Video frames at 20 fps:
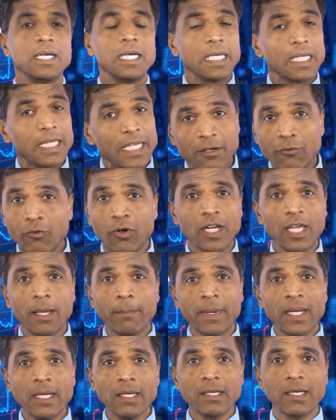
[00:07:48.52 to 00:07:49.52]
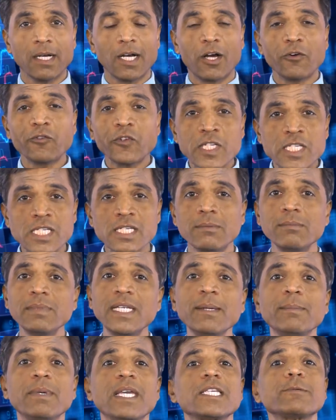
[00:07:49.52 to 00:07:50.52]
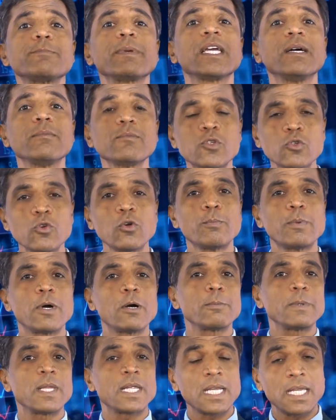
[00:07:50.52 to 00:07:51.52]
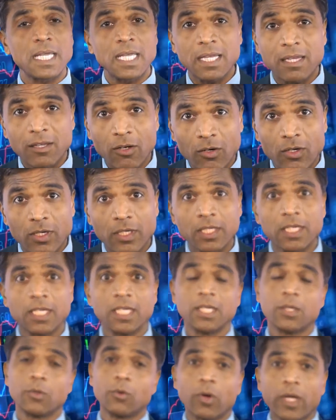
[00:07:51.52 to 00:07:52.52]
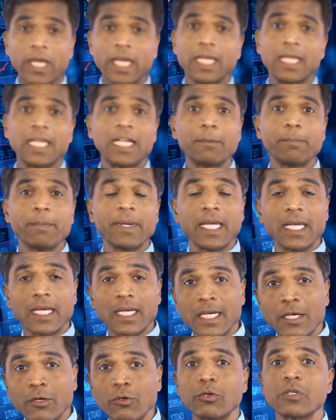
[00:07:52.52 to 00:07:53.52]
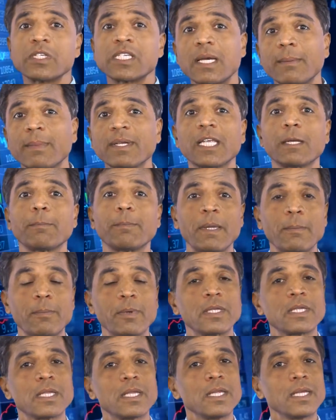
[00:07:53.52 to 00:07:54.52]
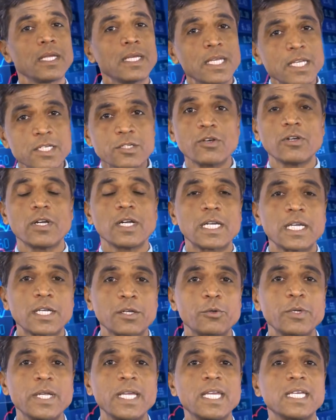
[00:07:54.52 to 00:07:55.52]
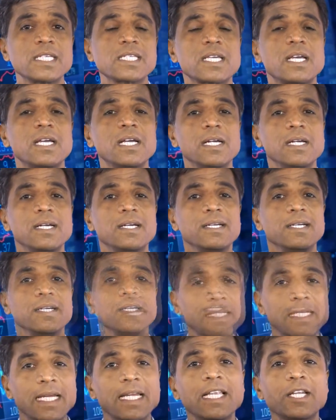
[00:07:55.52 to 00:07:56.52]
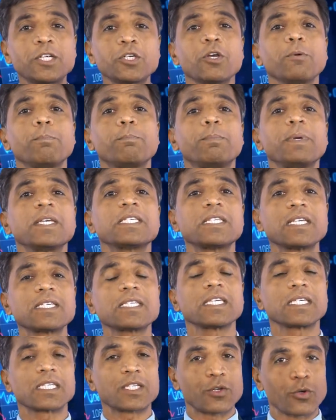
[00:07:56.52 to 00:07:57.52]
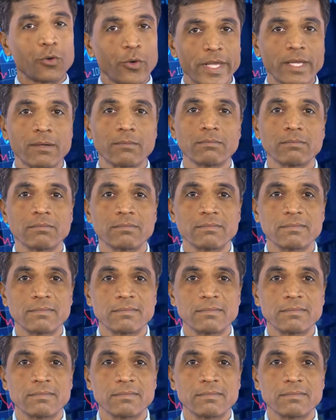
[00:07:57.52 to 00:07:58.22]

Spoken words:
Then what happened? After some time he has become so popular, he thought, okay, let me recruit some other people. He started recruiting, his tailor shop business is growing.